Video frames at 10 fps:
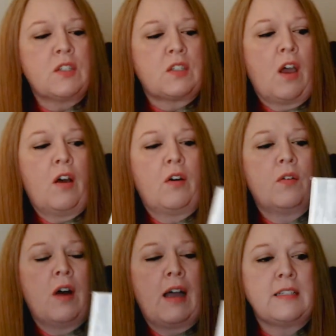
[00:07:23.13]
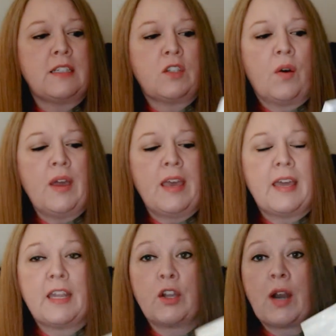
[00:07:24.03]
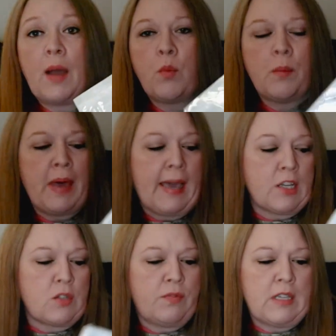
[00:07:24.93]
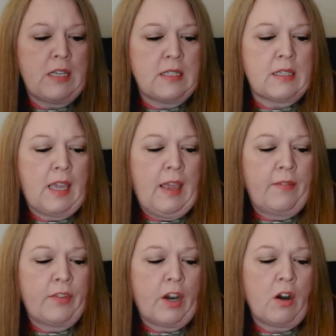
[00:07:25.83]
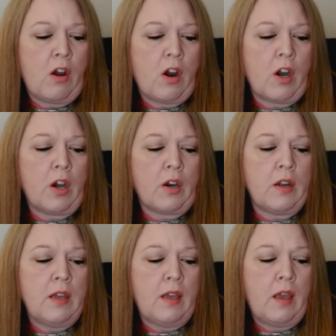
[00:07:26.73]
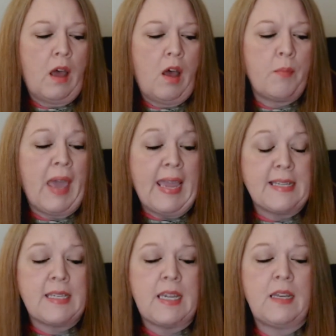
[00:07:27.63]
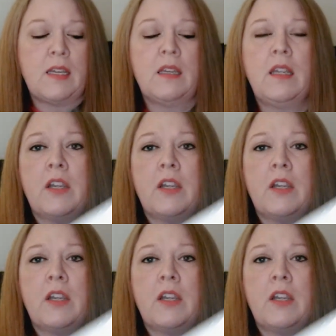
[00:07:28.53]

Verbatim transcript: So I did go ahead and grab one package of these, and there are um, eighteen in